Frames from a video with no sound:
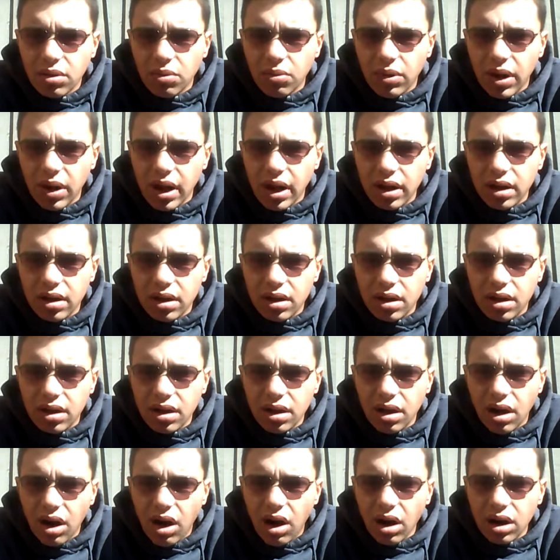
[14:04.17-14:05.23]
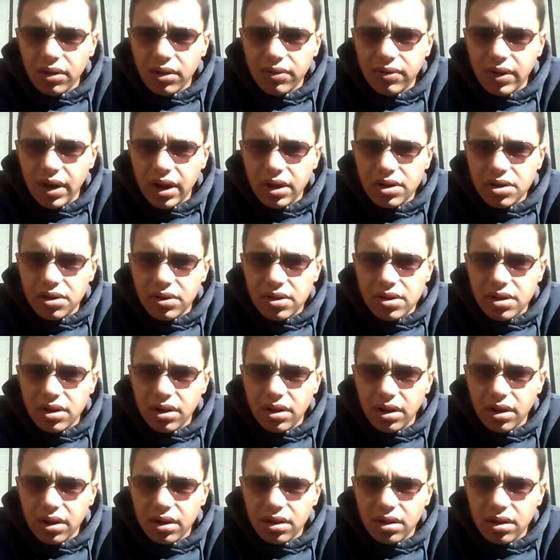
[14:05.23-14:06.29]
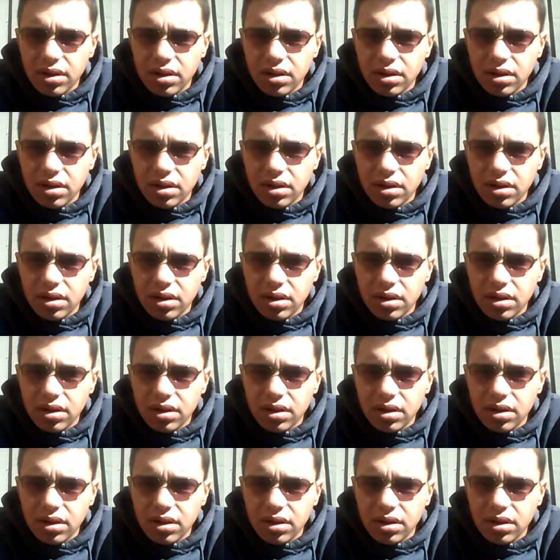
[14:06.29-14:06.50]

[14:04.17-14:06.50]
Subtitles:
when all of nature is good?